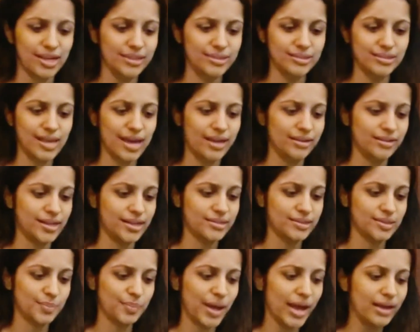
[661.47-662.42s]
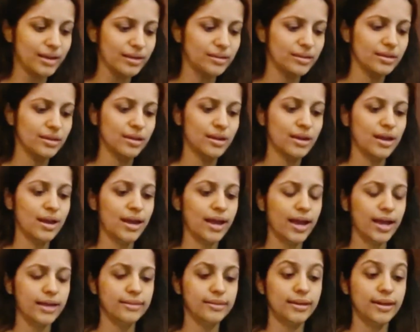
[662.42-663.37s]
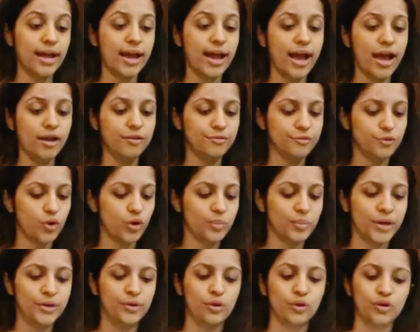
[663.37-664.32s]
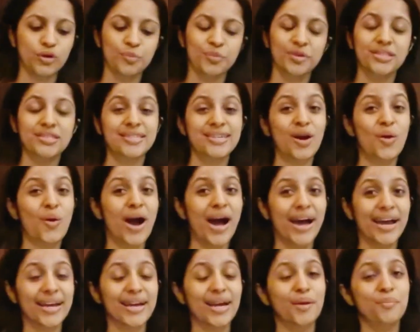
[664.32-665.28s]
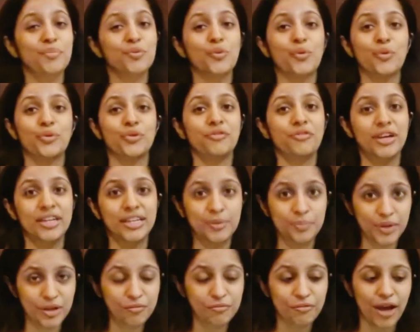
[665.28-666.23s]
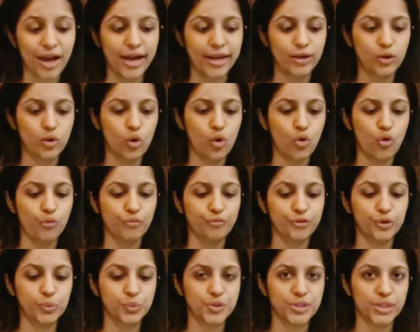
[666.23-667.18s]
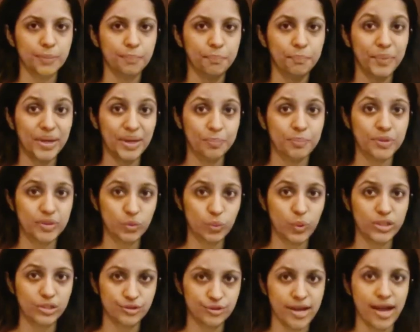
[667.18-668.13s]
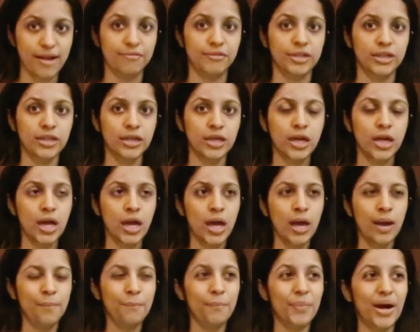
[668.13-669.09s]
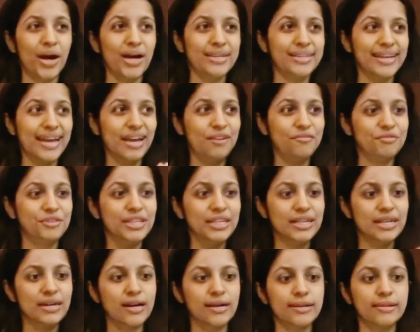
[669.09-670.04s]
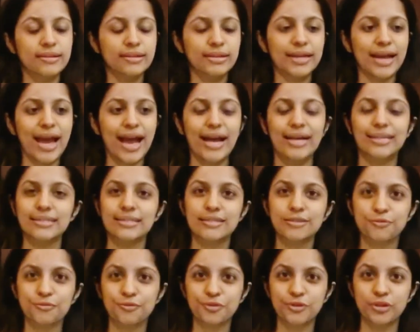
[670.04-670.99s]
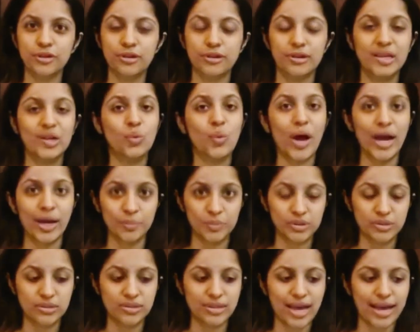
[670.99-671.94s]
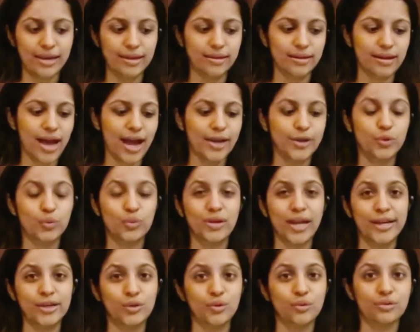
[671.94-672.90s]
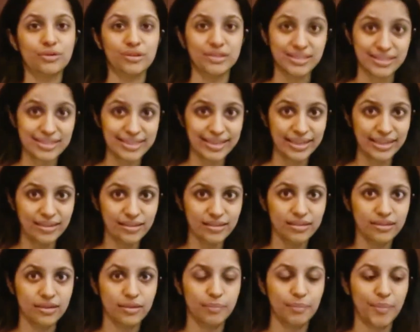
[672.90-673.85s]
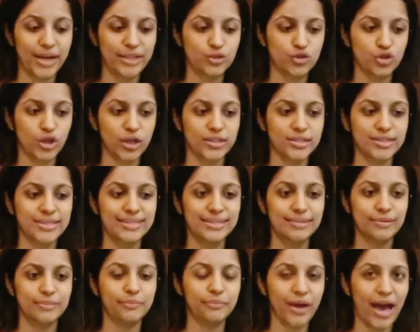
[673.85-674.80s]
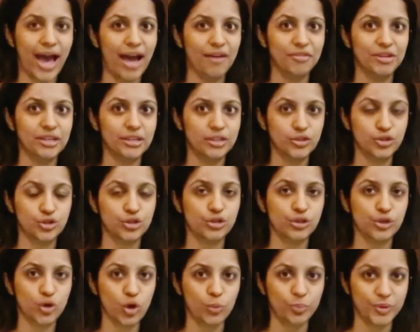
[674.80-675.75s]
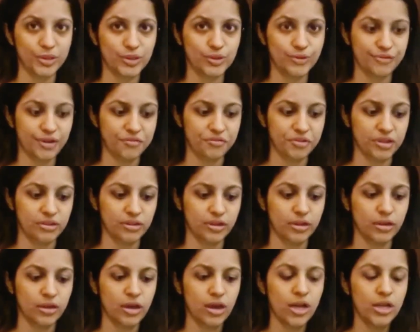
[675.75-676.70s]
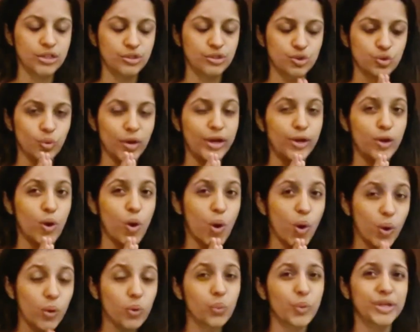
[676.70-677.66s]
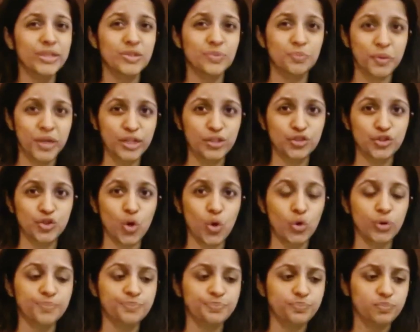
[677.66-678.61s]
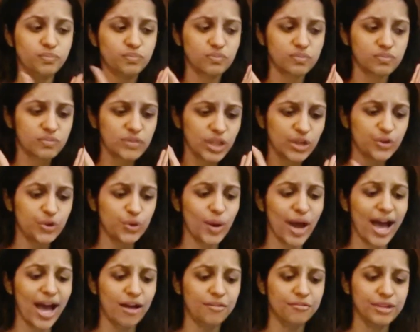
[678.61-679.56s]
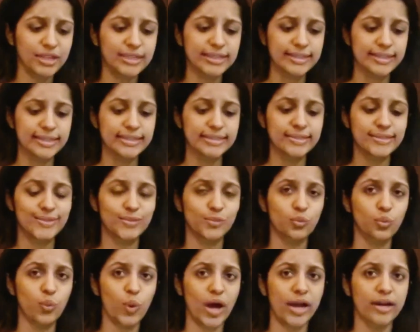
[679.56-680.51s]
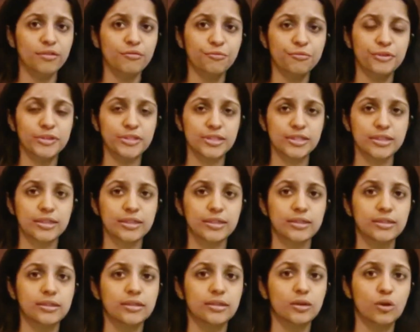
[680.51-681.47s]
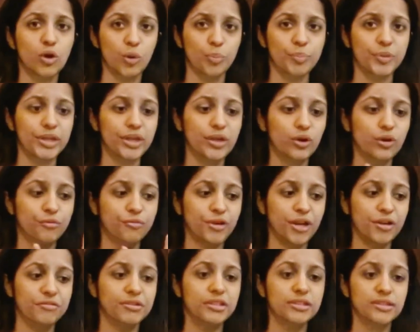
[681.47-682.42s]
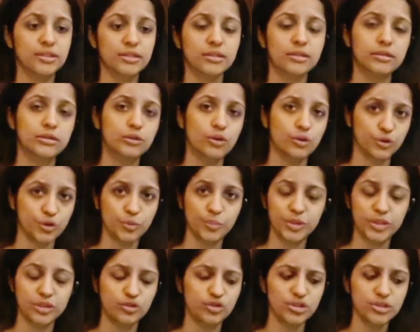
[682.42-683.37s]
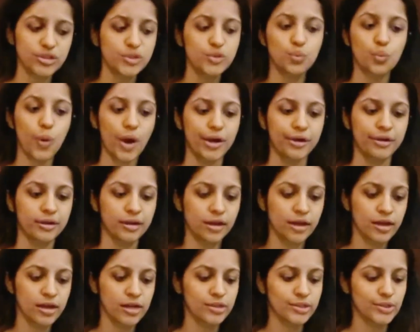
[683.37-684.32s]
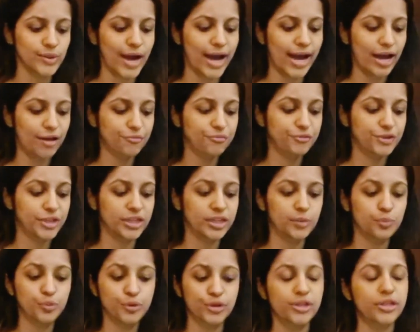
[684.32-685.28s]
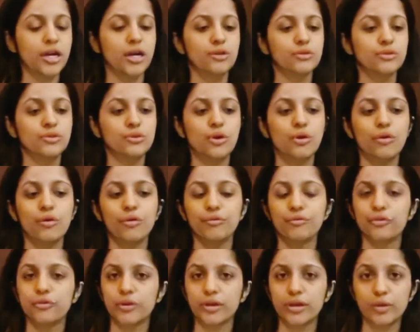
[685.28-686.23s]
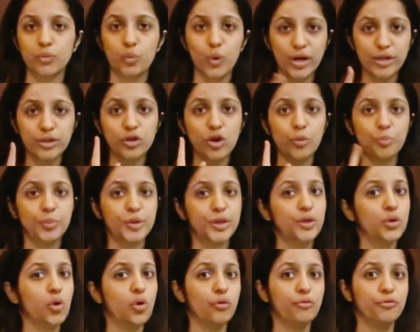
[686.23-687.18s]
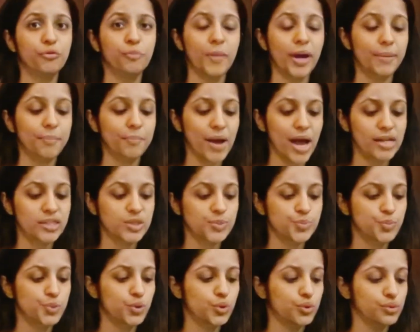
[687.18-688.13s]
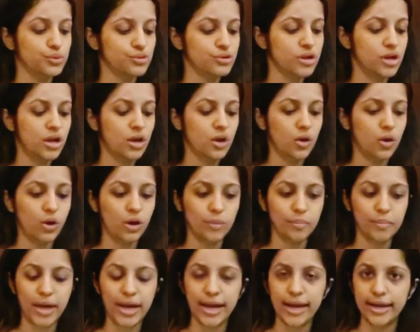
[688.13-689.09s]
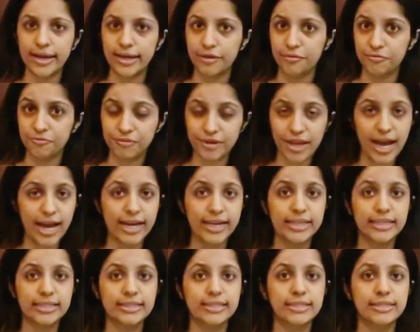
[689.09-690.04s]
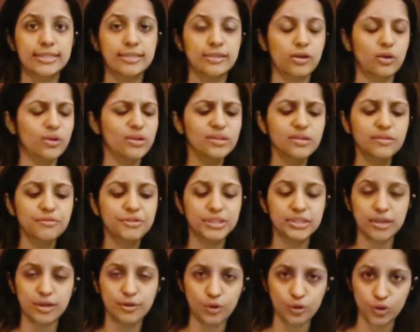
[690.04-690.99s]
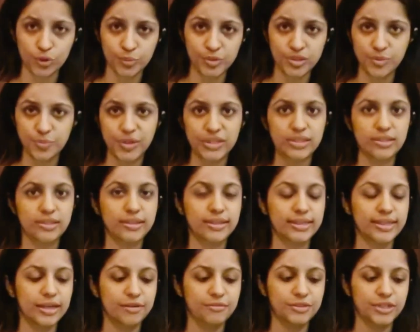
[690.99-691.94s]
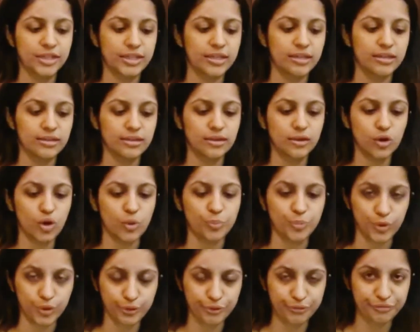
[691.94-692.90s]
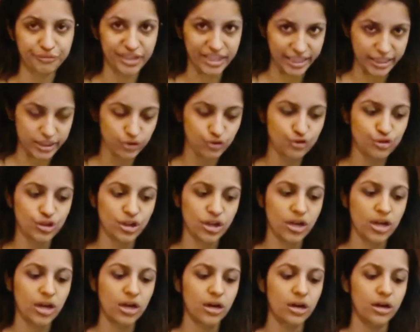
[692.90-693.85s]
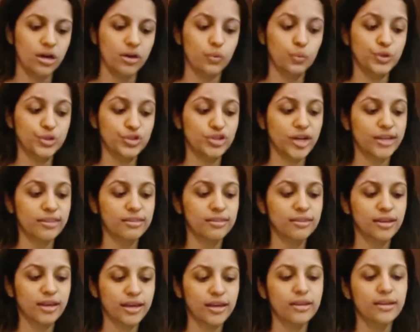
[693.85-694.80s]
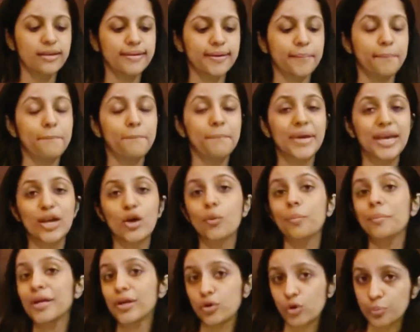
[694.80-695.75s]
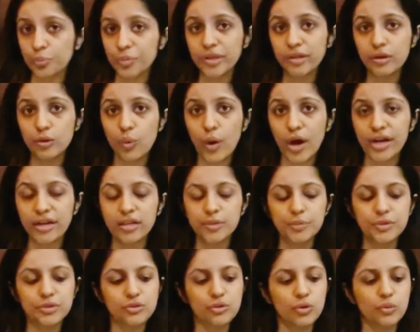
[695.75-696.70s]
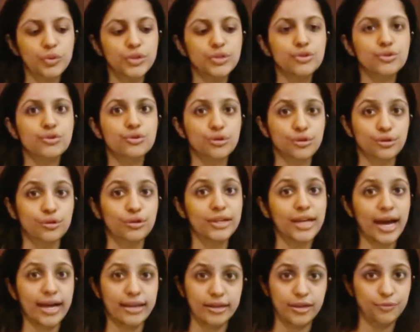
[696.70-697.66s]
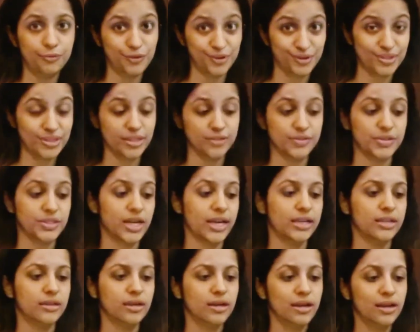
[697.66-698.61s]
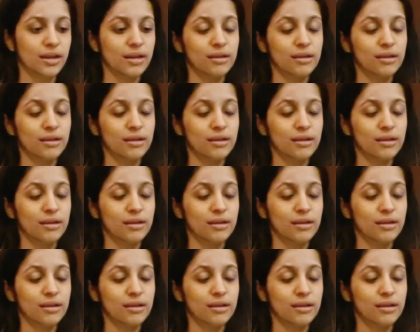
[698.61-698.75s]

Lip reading: size sanitizer pack. And then I have all my documents. Now I am not a very big fan of using paper while traveling, but every country has different requirements and I don't like to risk it by just having digital copies of everything. So I always make sure to have at least one physical copy of every single document, just one. So I have taken printouts of one copy of my passport, all my flights, all the visa documents basically. I've taken a copy of each, which I think may or may not be required, but it's always good to carry for a safe side.